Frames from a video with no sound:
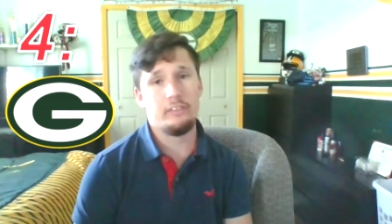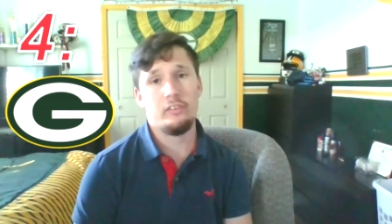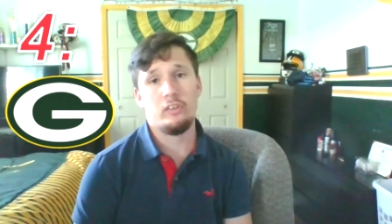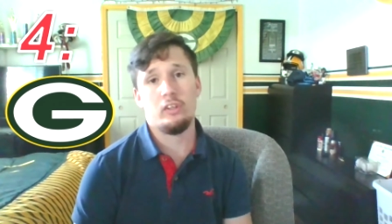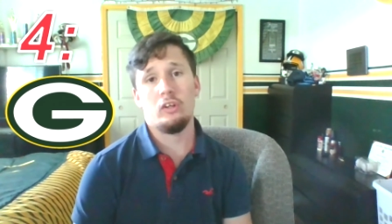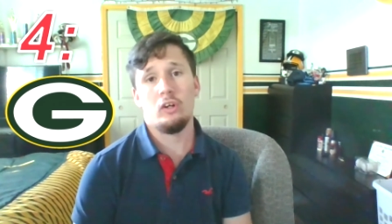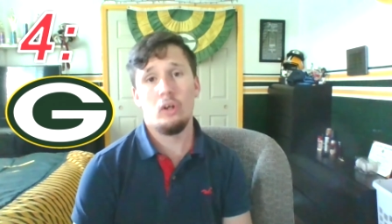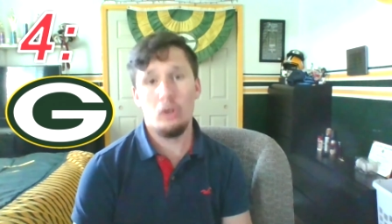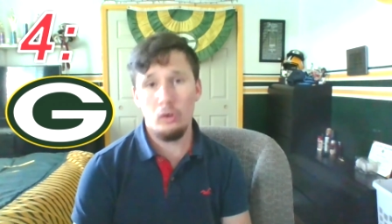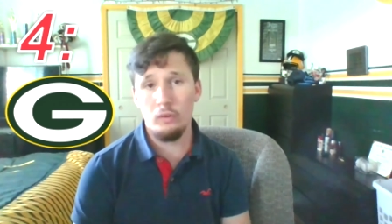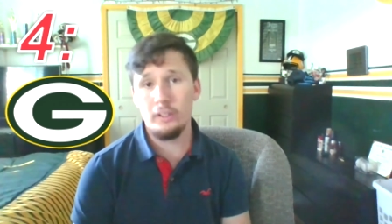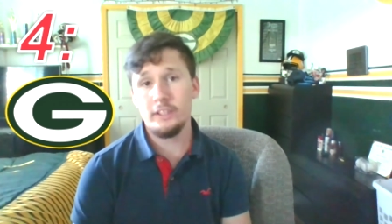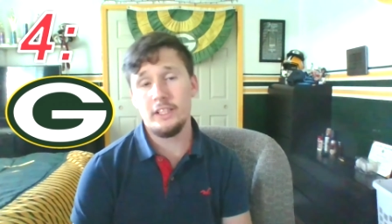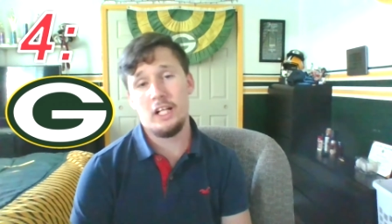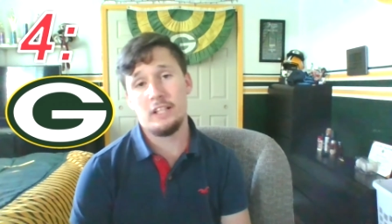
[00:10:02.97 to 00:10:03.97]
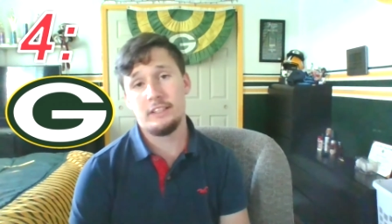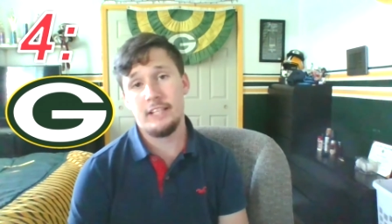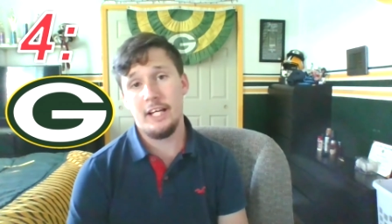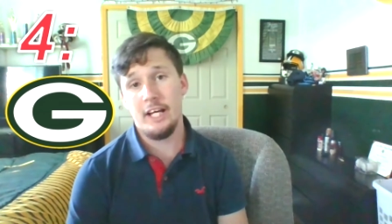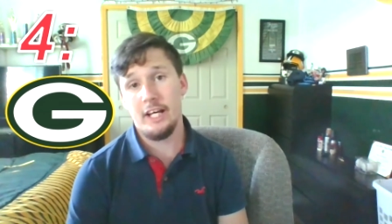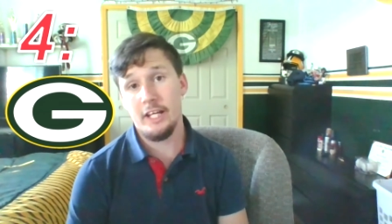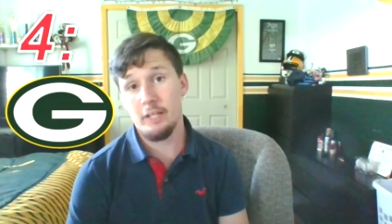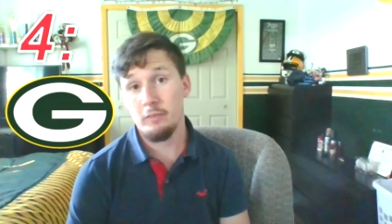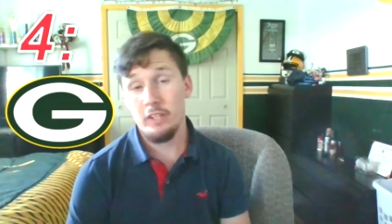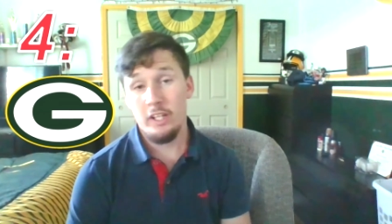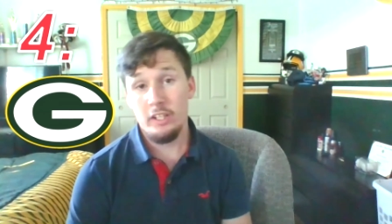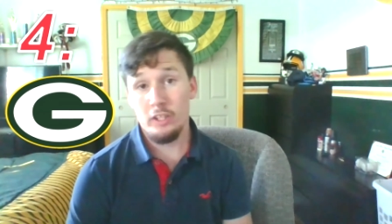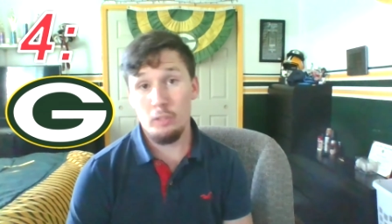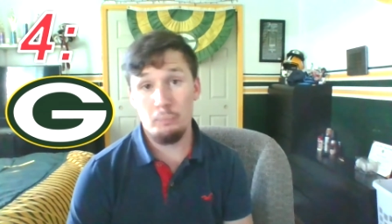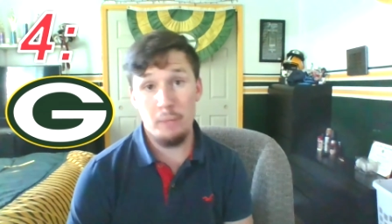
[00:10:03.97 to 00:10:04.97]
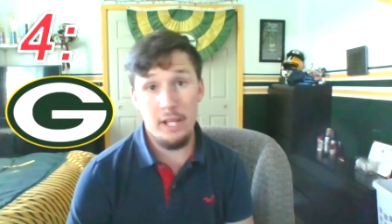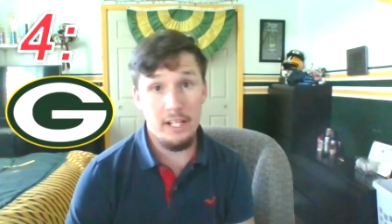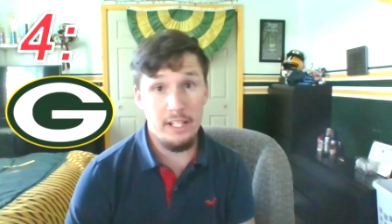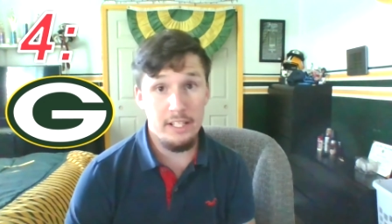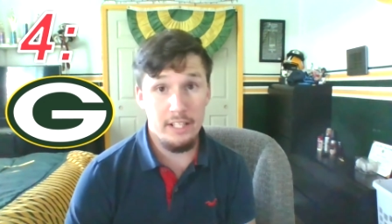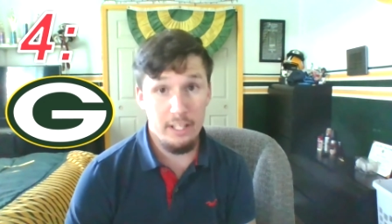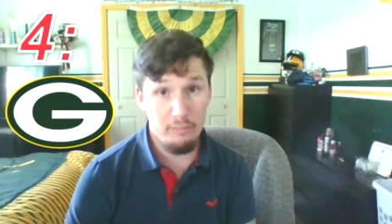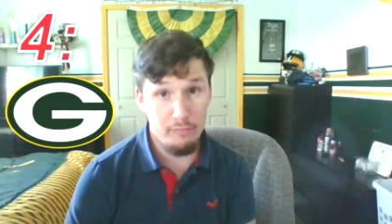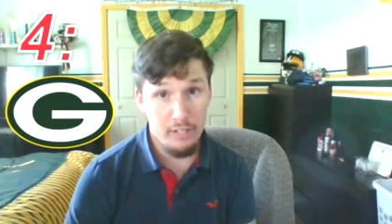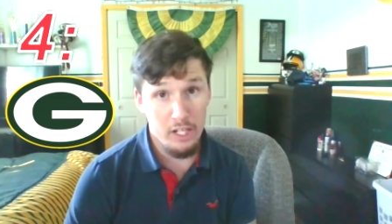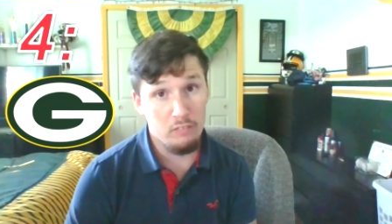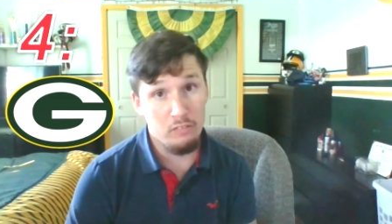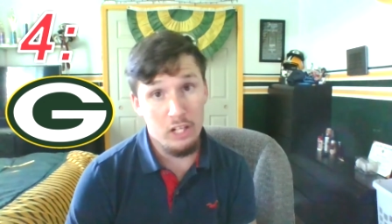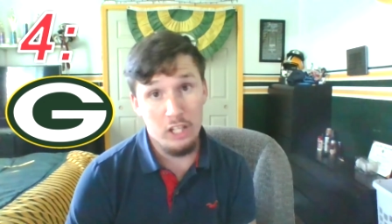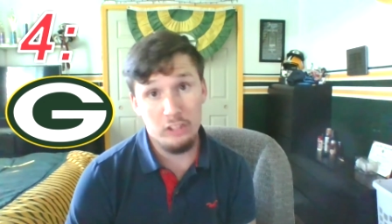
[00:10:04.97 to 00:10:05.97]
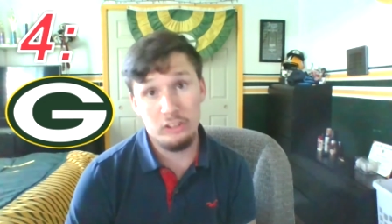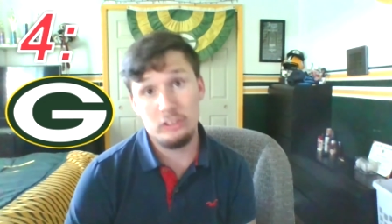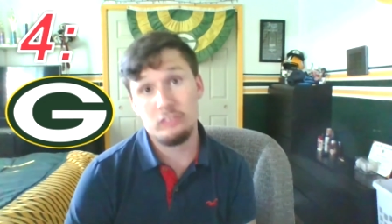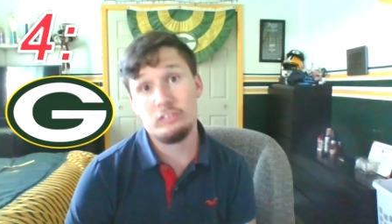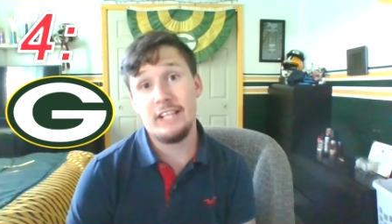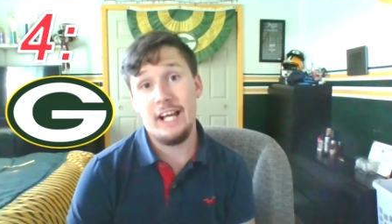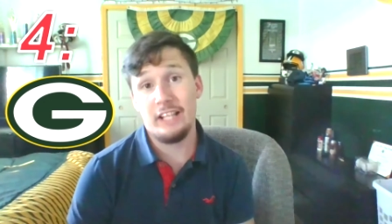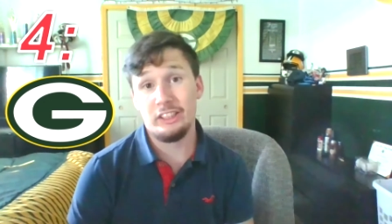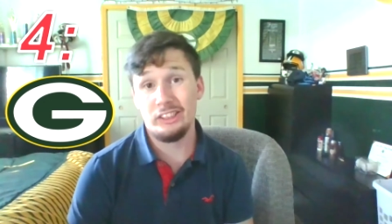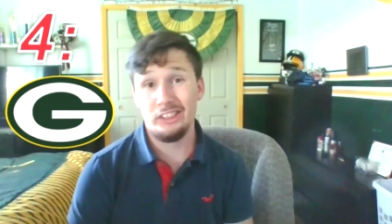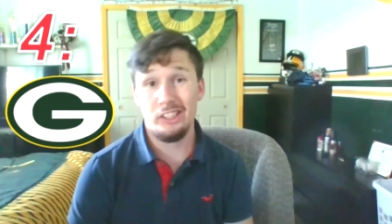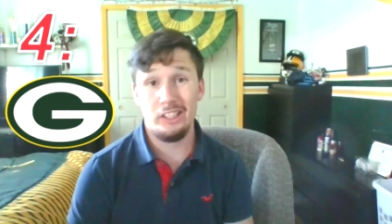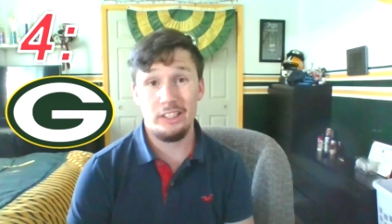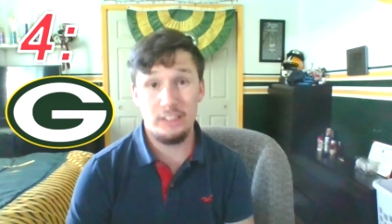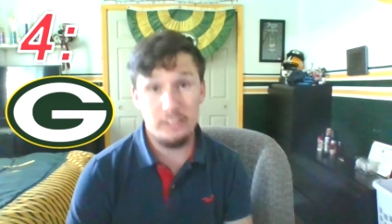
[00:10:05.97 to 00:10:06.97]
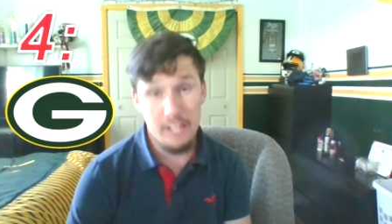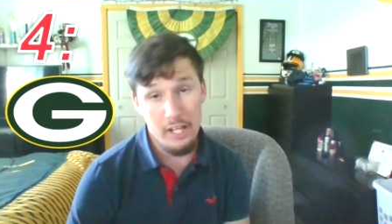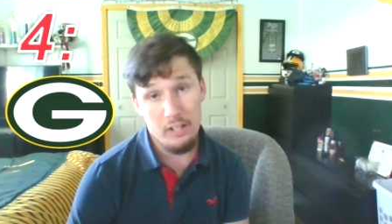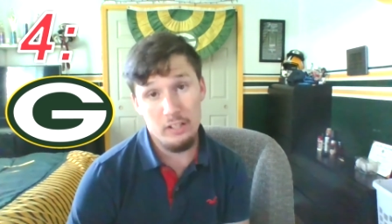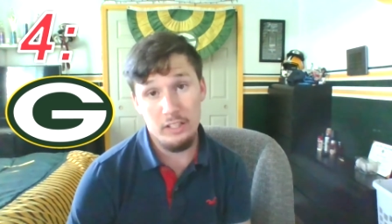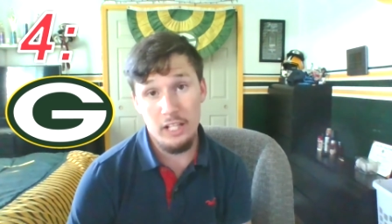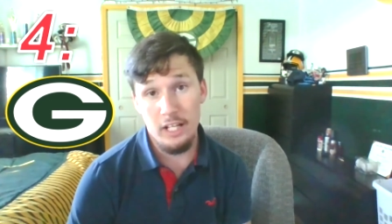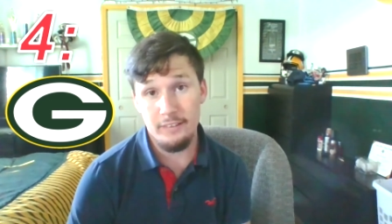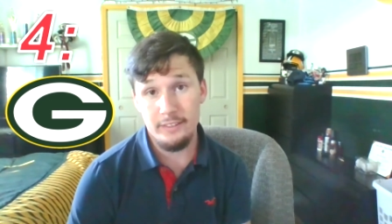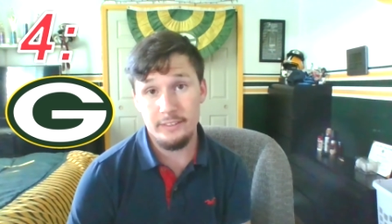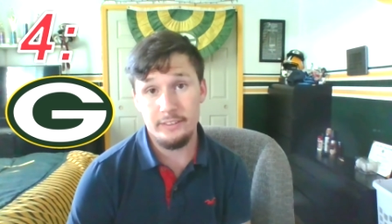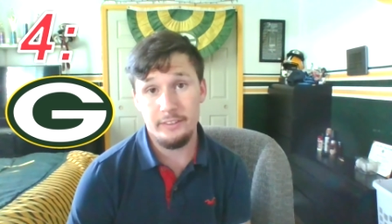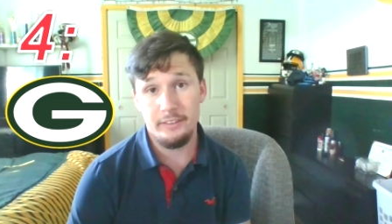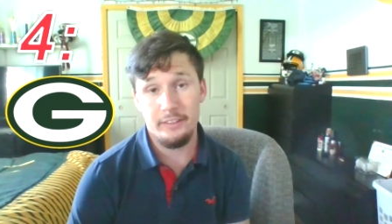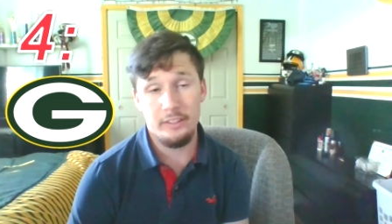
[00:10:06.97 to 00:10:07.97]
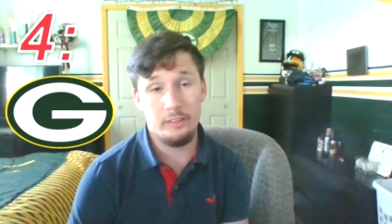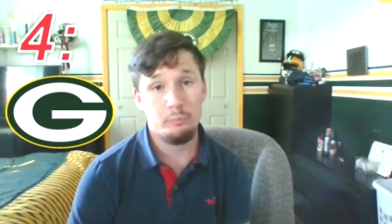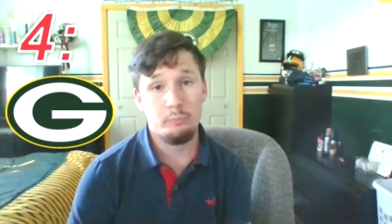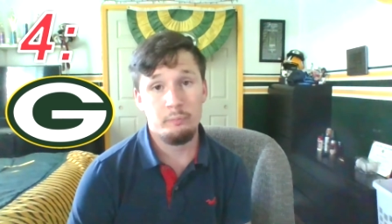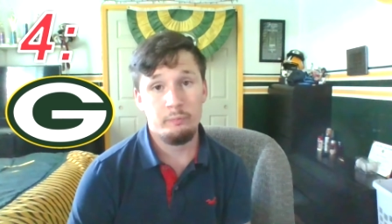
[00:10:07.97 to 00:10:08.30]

through the whole entire time debating if Aaron Rodgers was actually going to stay or not this year.